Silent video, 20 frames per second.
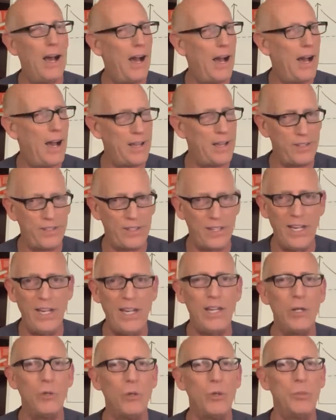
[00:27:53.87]
I think
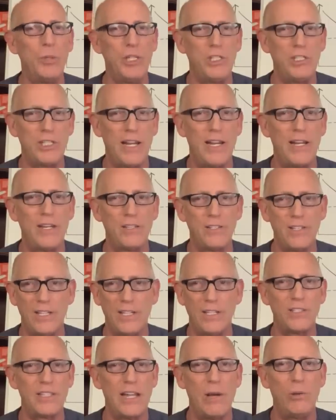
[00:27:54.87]
he would be saying
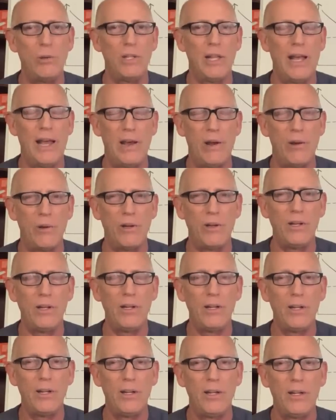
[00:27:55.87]
things out loud
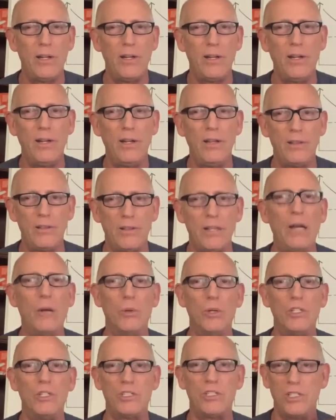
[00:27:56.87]
that
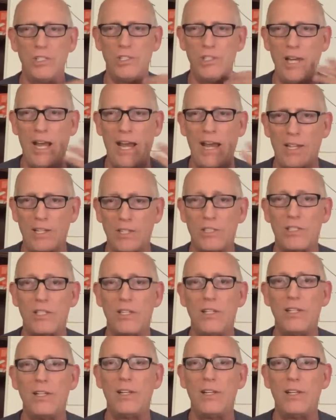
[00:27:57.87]
would suggest